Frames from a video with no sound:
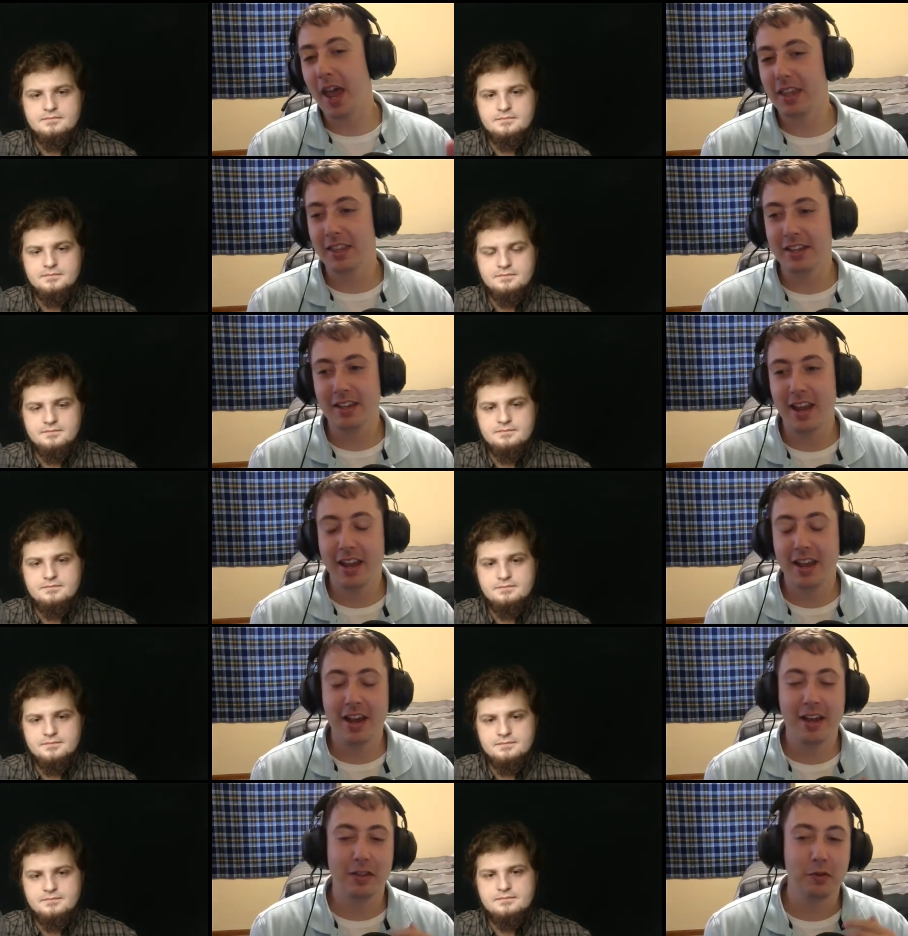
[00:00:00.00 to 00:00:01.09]
Speaker 1: in the day,
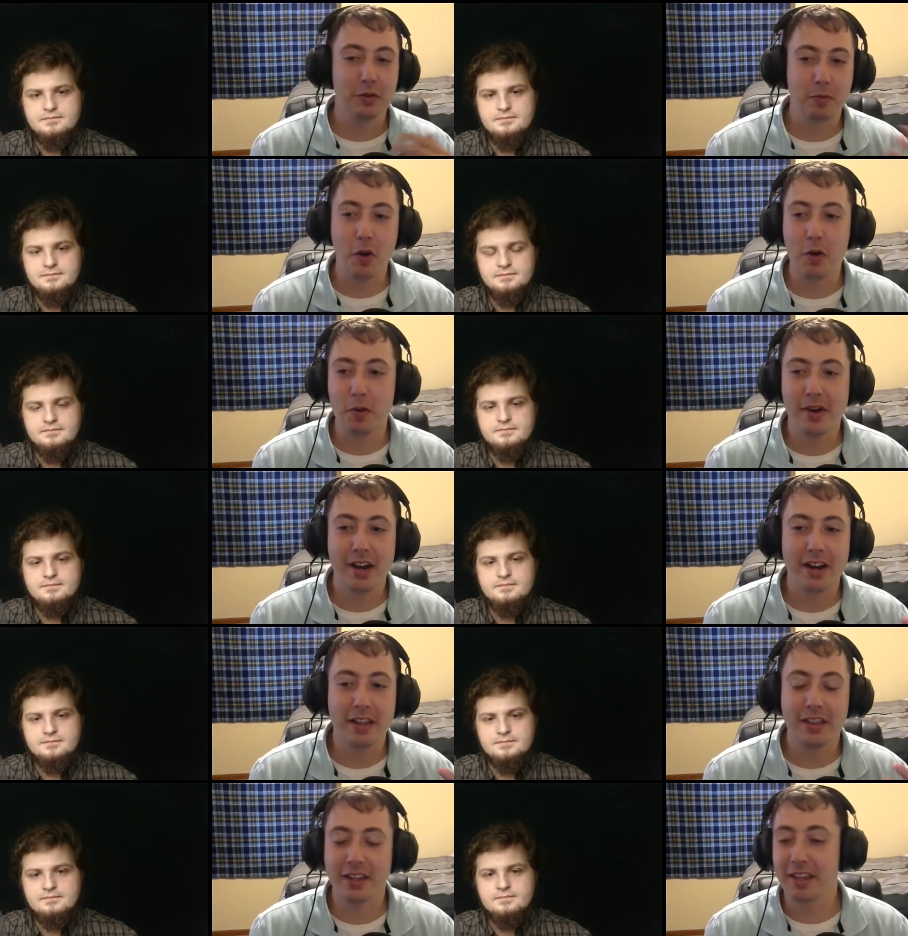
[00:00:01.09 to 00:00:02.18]
uh, there was Pokemon
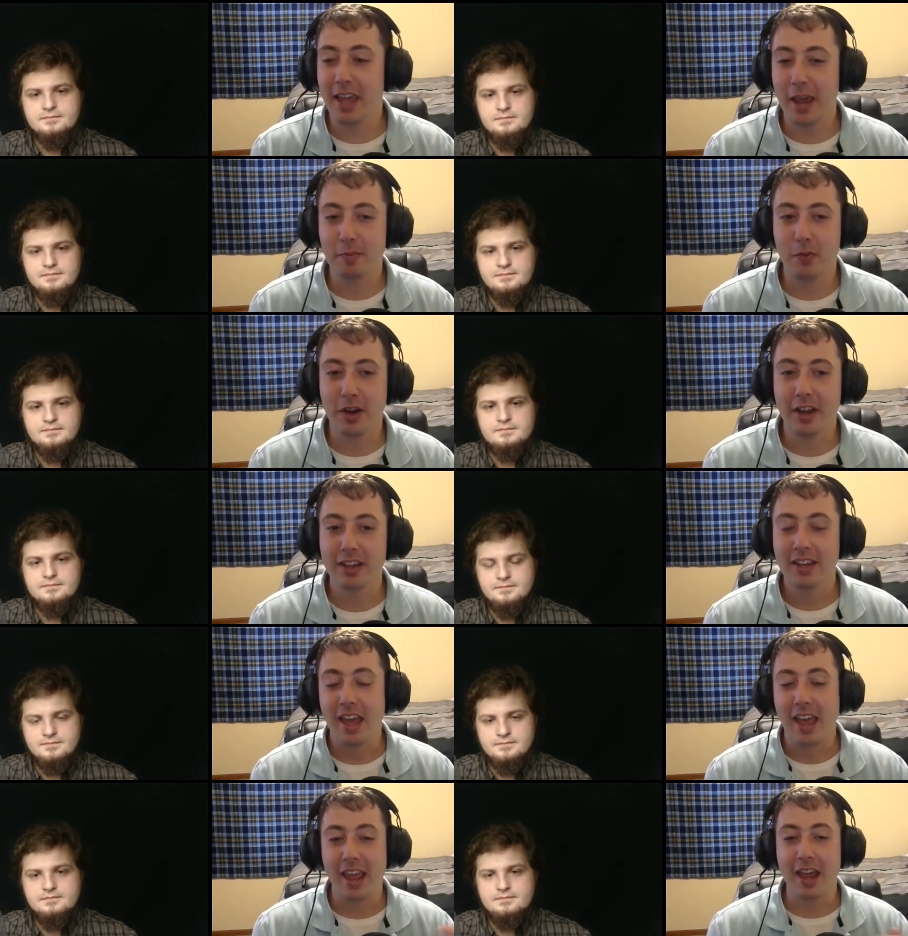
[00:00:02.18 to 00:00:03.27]
on like the Game Boy,
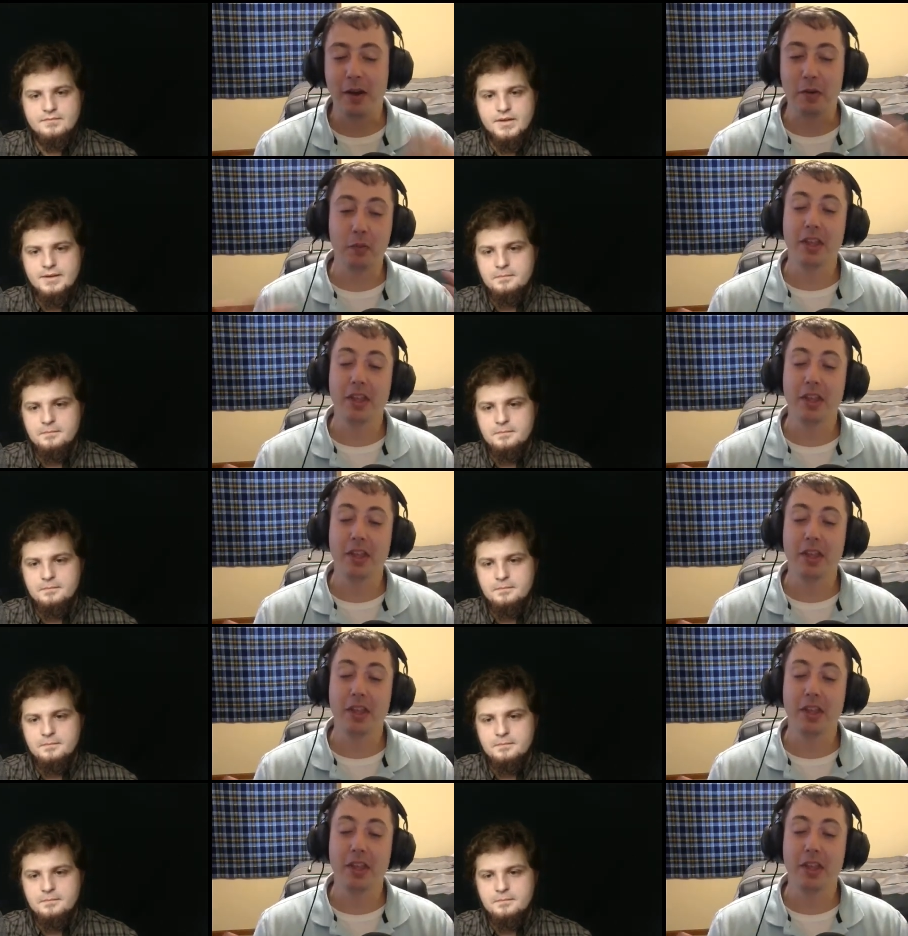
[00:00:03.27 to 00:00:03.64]
and when yep.